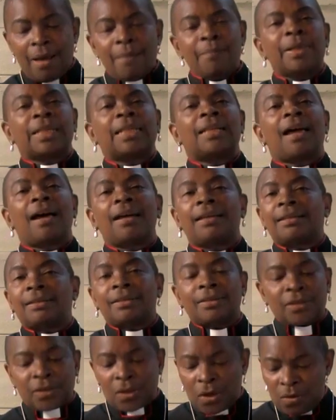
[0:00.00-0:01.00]
But like
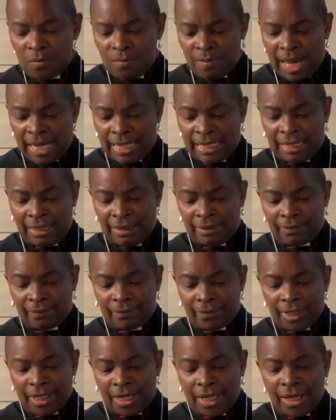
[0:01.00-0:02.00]
so many,
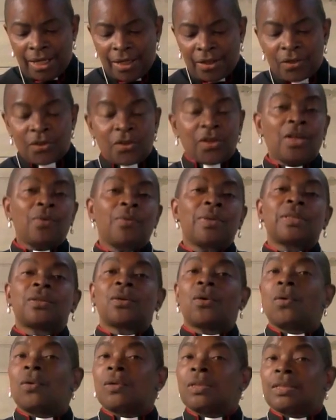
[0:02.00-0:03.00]
she was
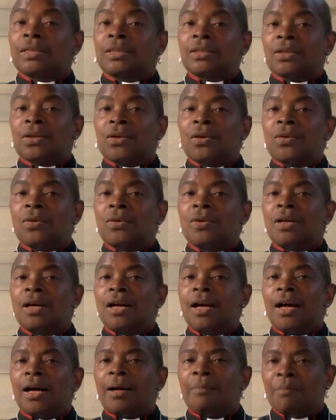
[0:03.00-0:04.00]
also
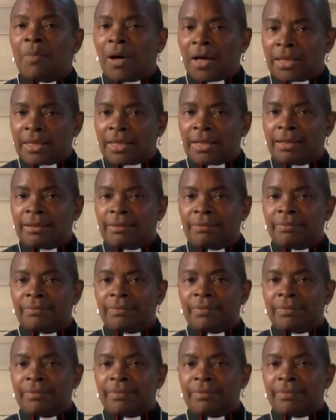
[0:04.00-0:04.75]
a mother,